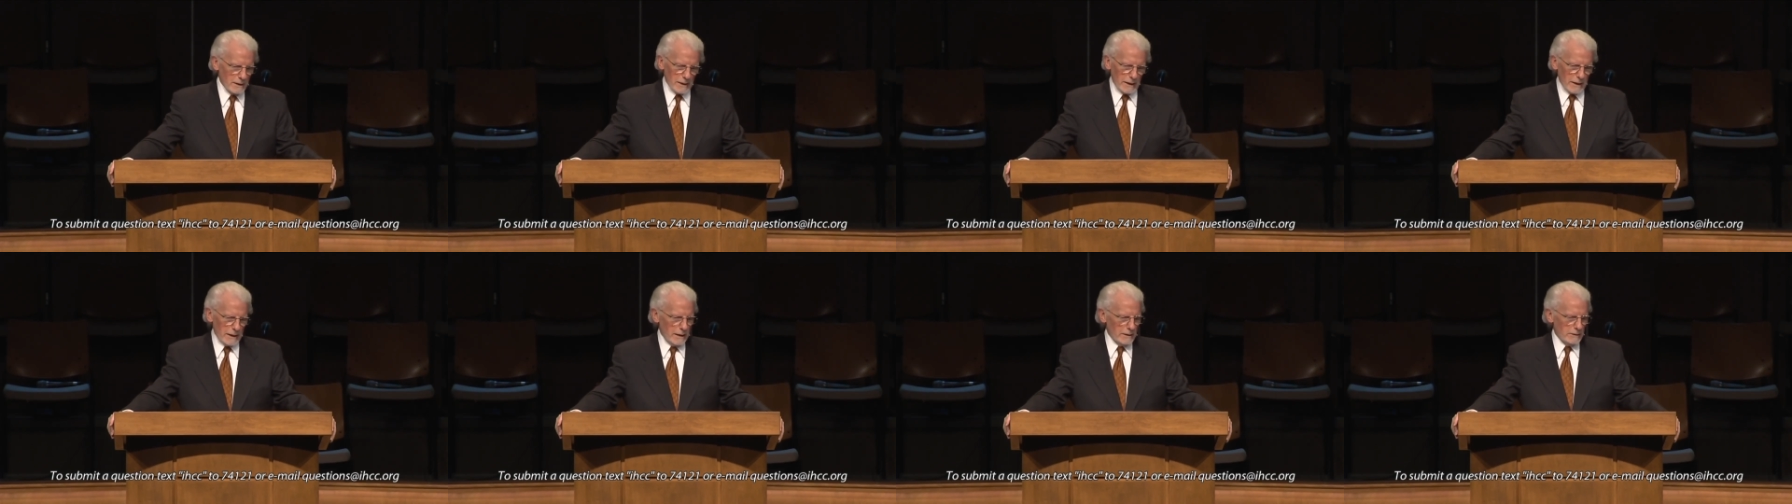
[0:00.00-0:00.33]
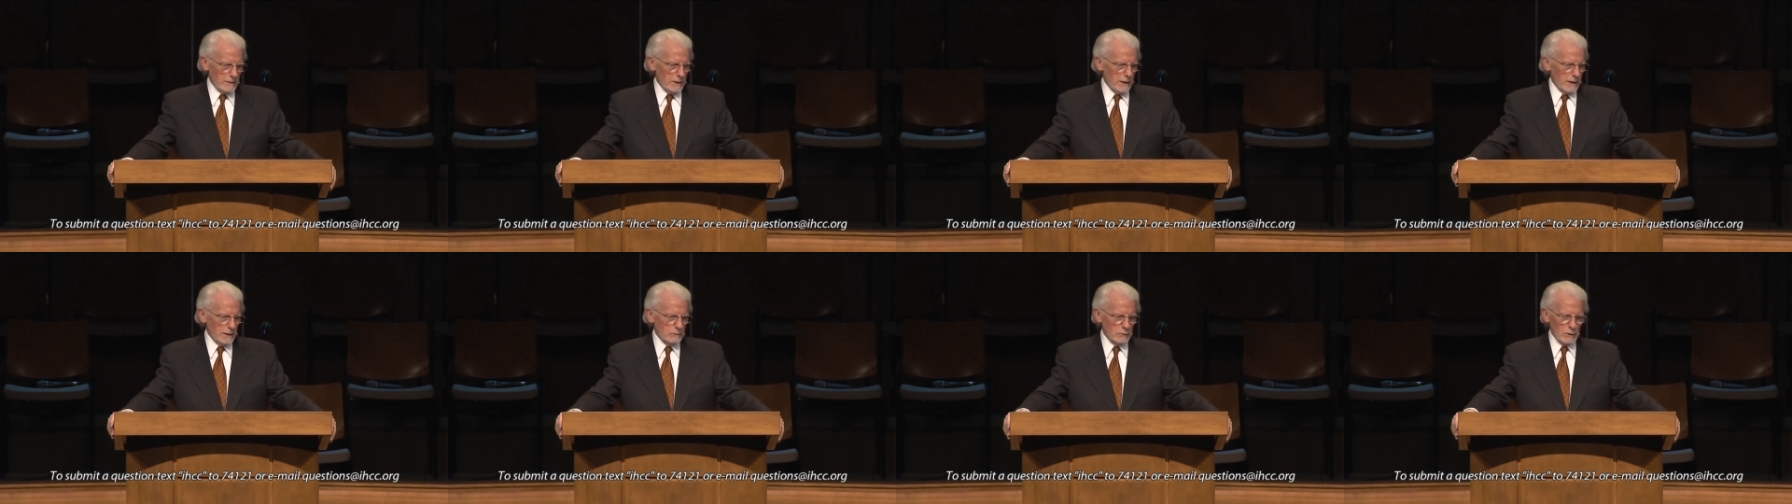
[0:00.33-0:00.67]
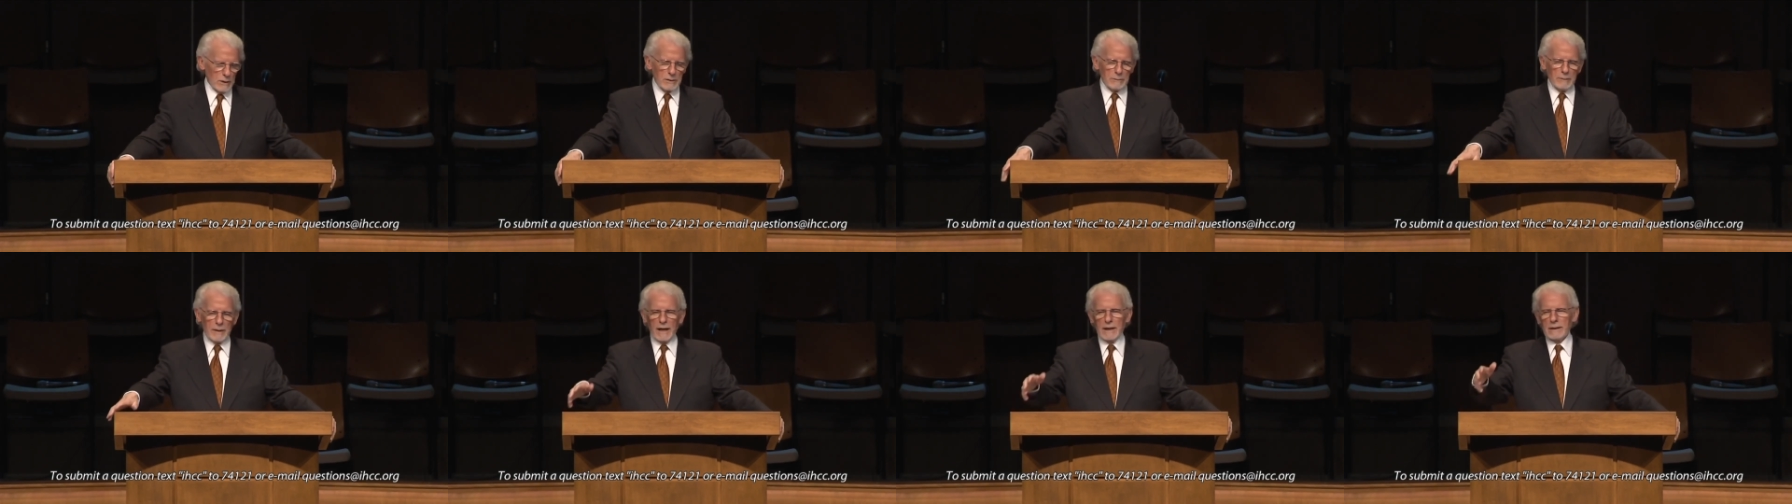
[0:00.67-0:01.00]
And then
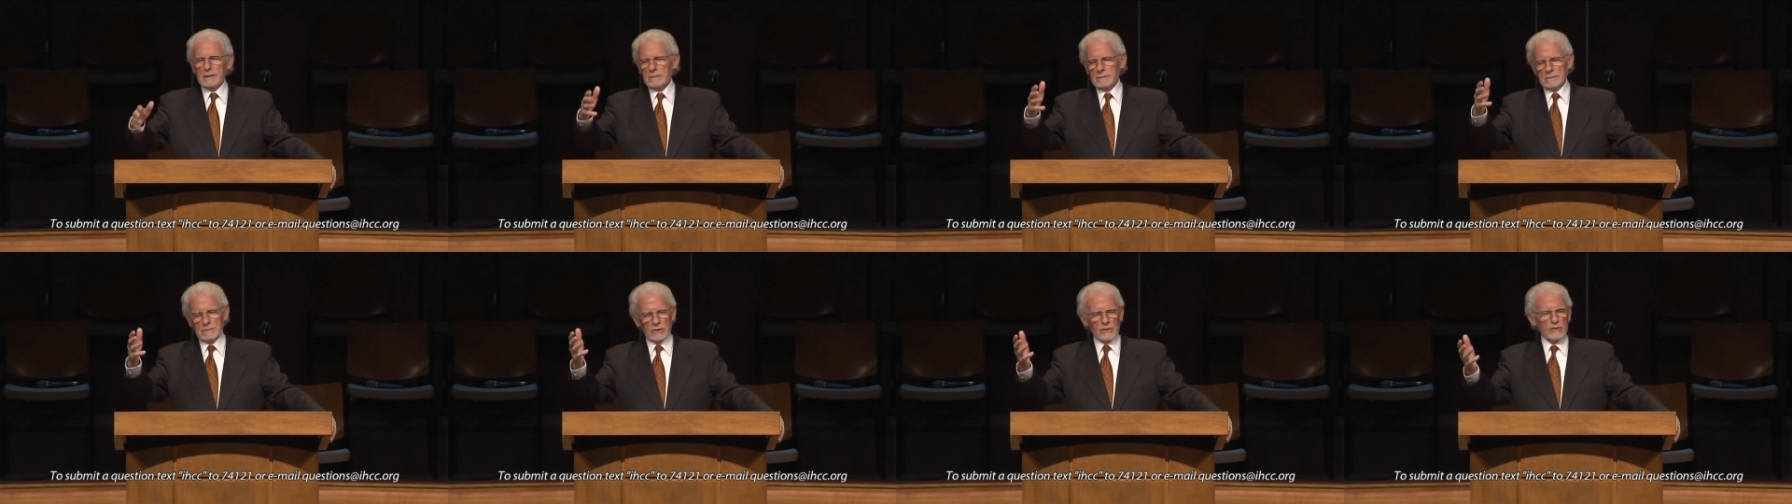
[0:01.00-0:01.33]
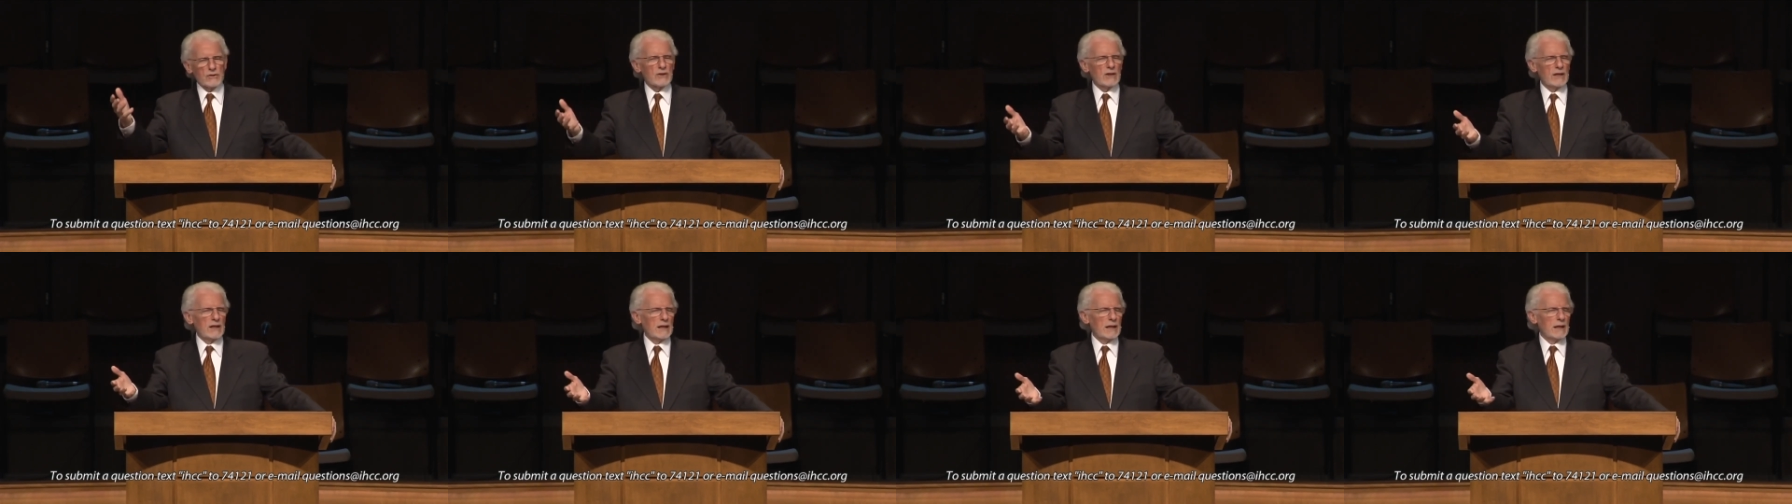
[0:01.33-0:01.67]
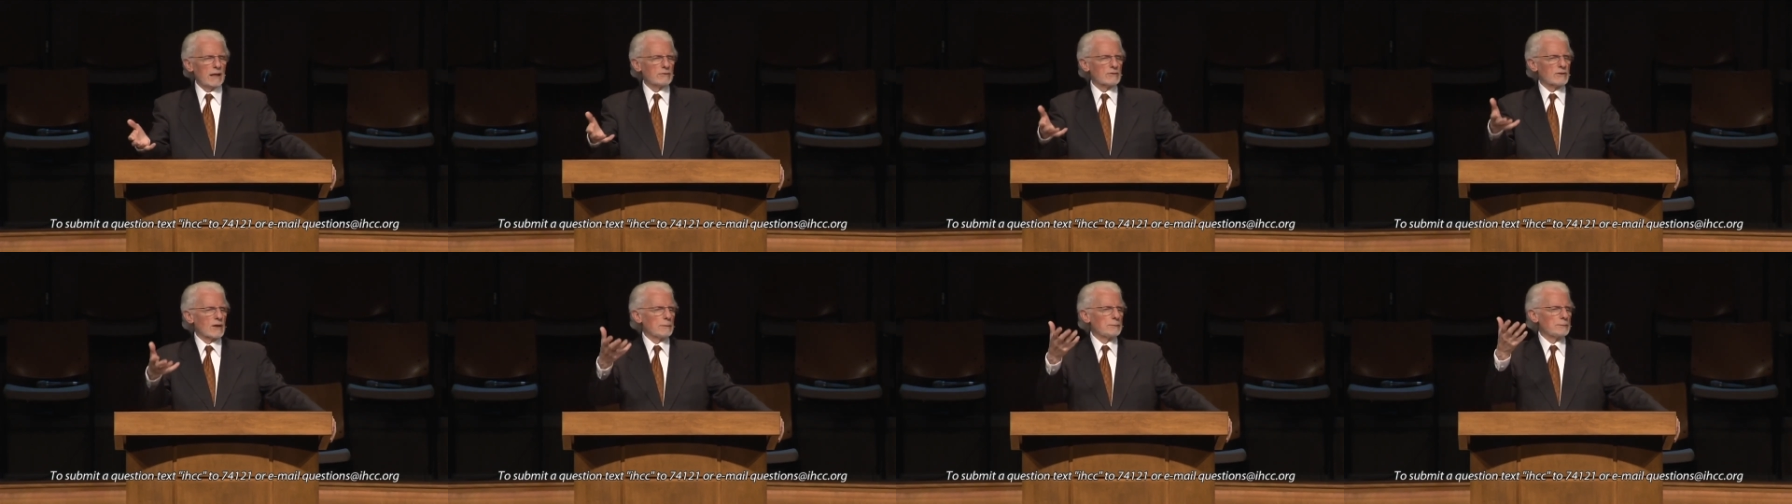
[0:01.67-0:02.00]
what about the sea
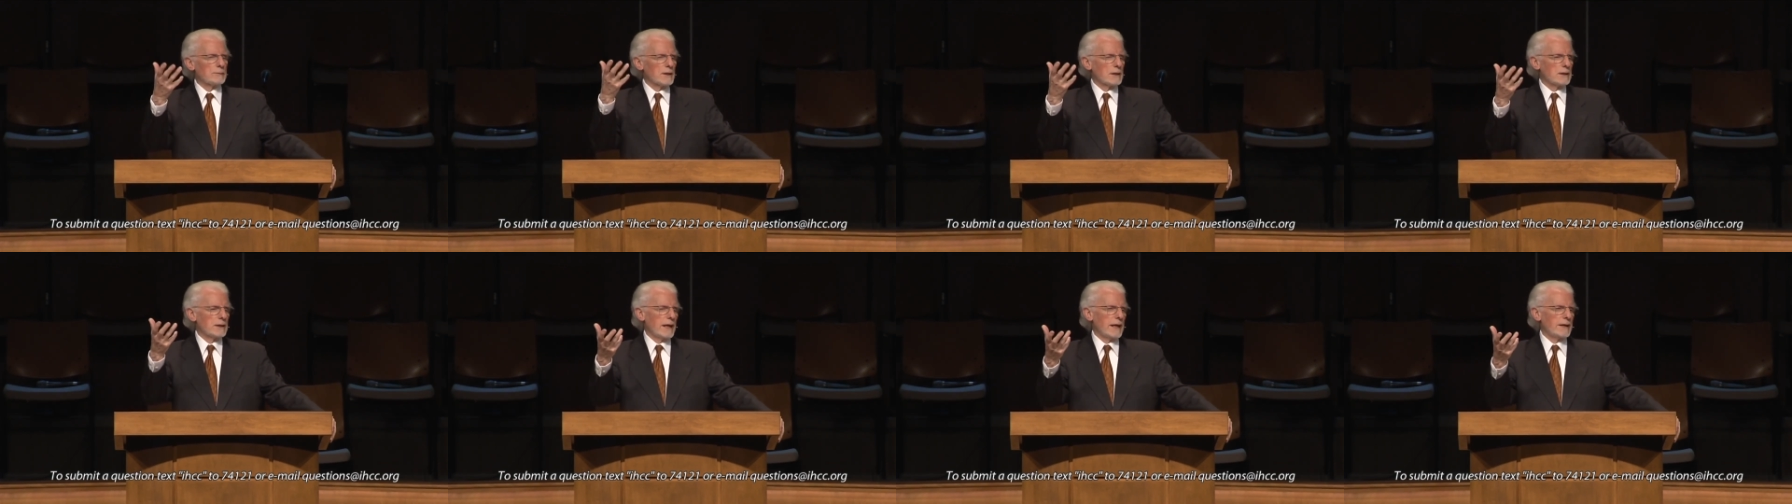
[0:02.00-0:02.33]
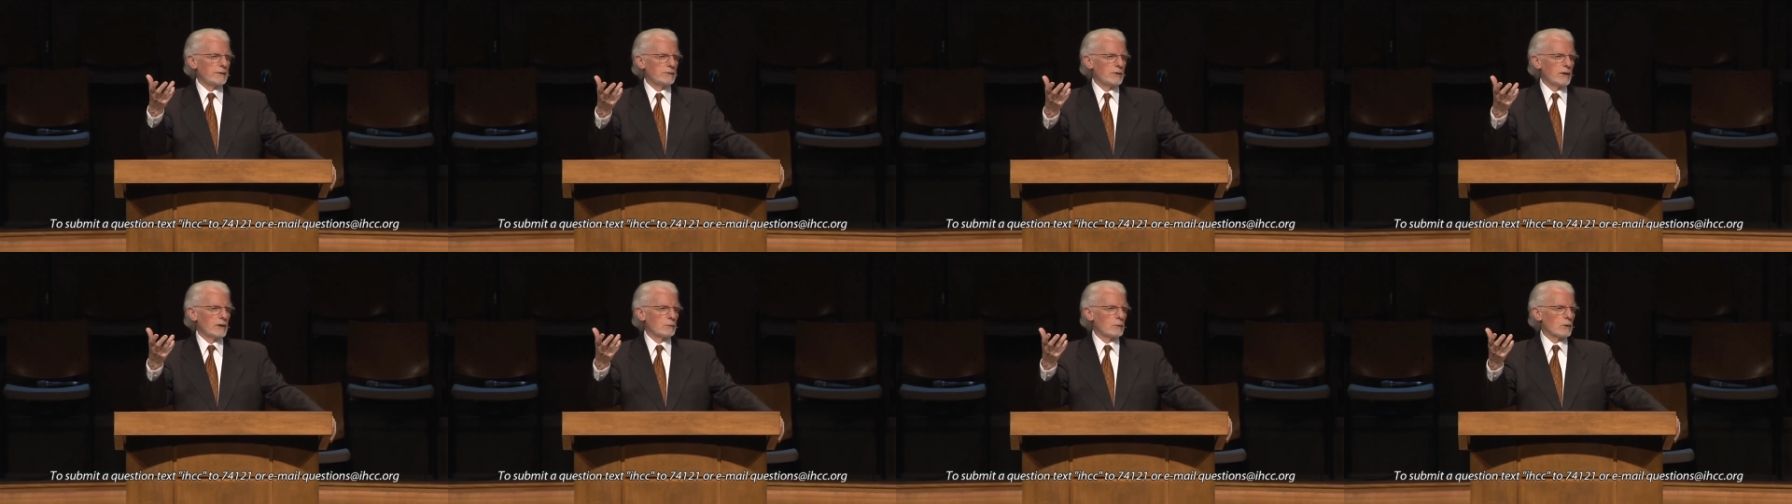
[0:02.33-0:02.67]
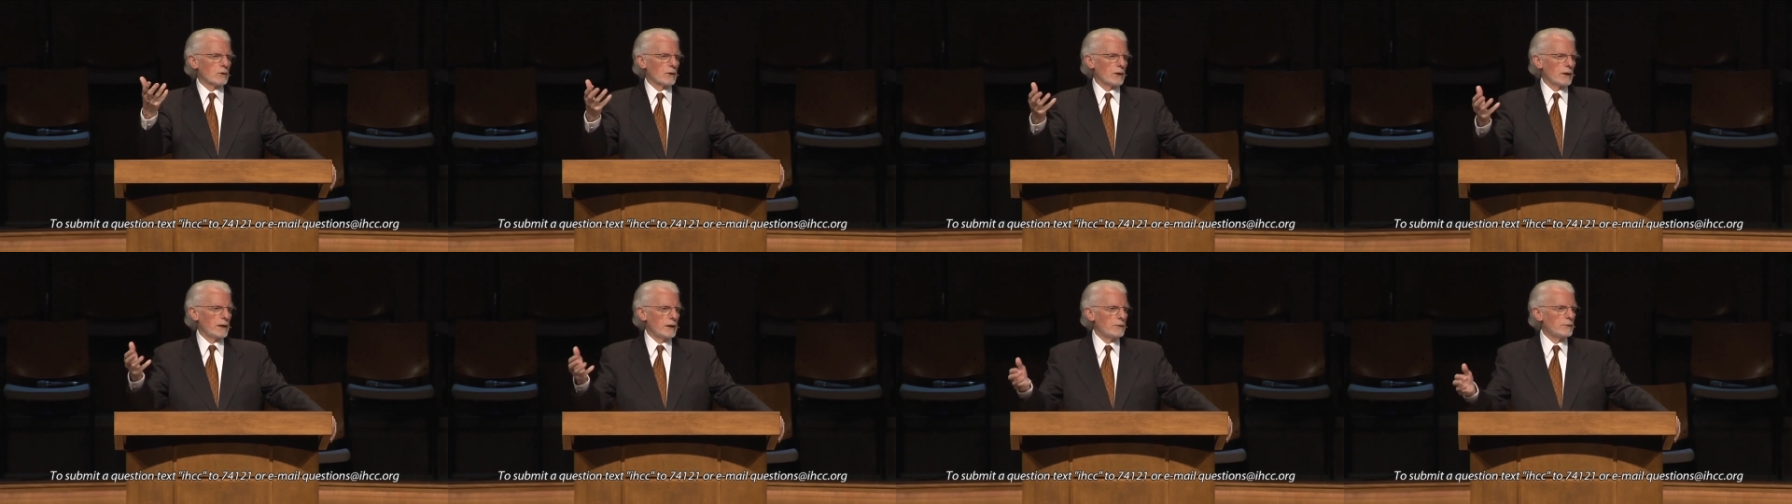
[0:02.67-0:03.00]
gives up the dead that
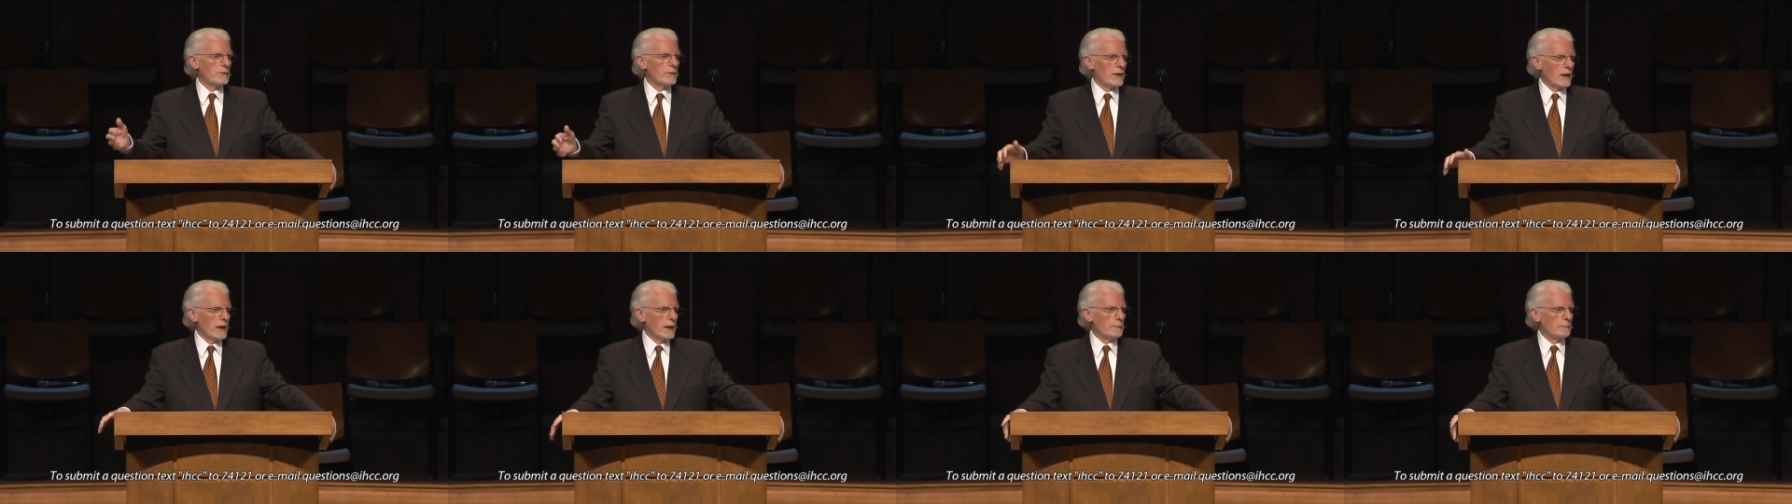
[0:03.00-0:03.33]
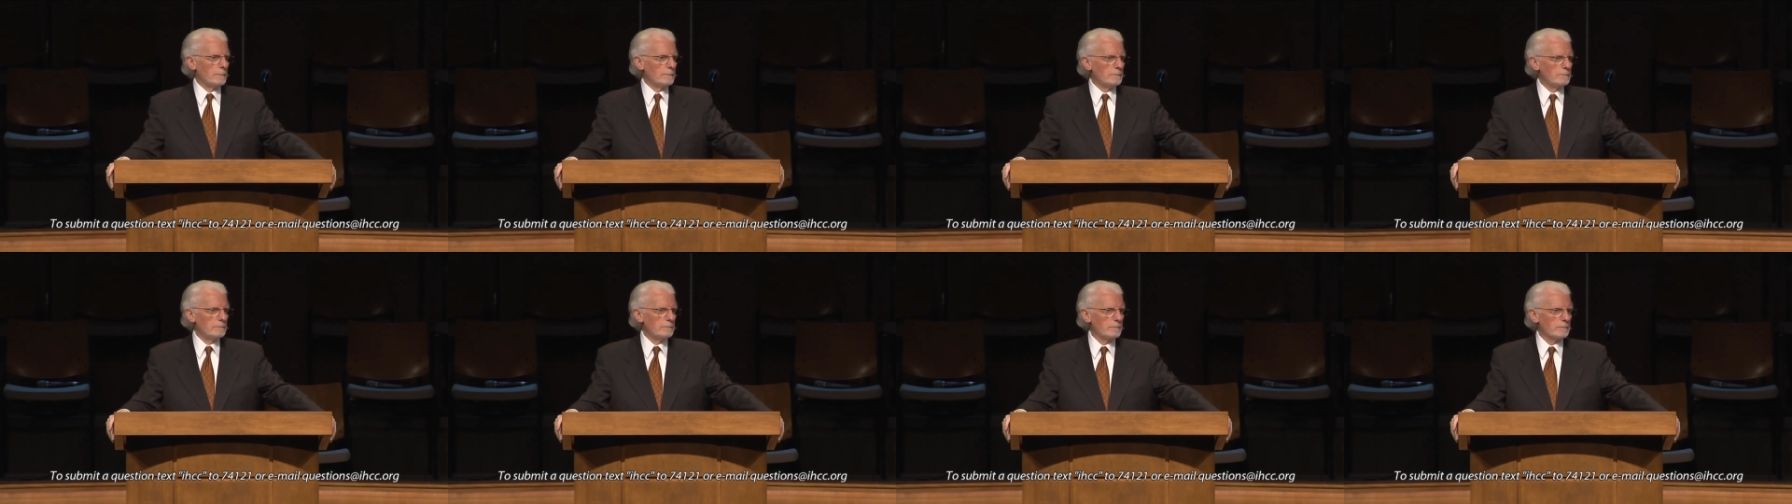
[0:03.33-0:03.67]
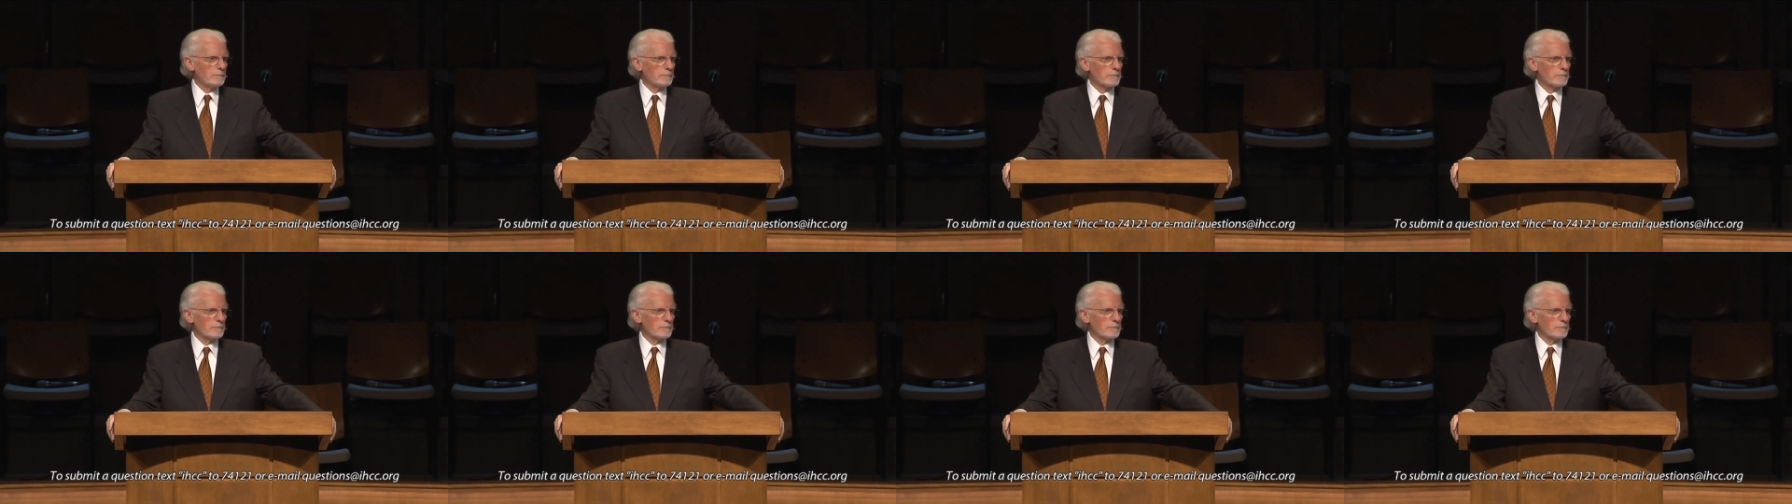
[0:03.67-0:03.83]
were in them?